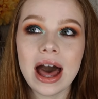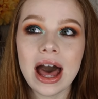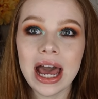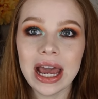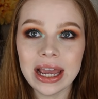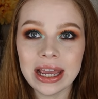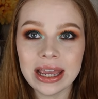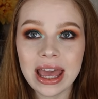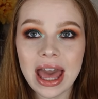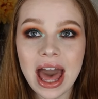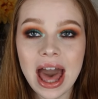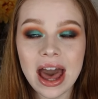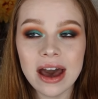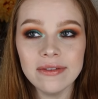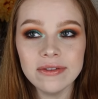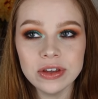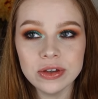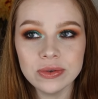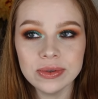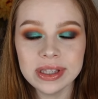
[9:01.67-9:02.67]
I
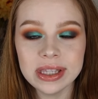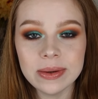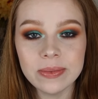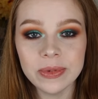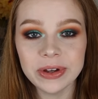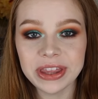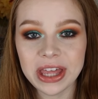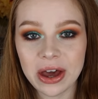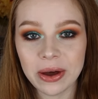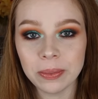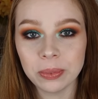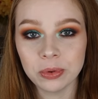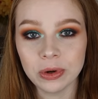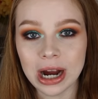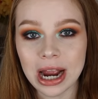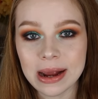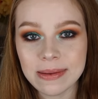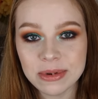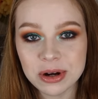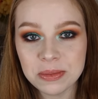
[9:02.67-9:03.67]
have used them without
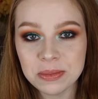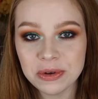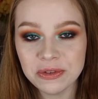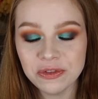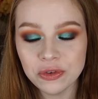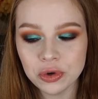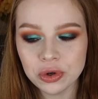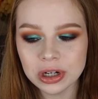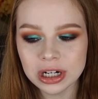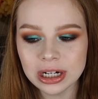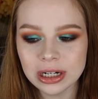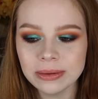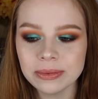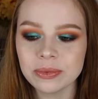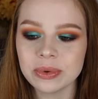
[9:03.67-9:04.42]
primer before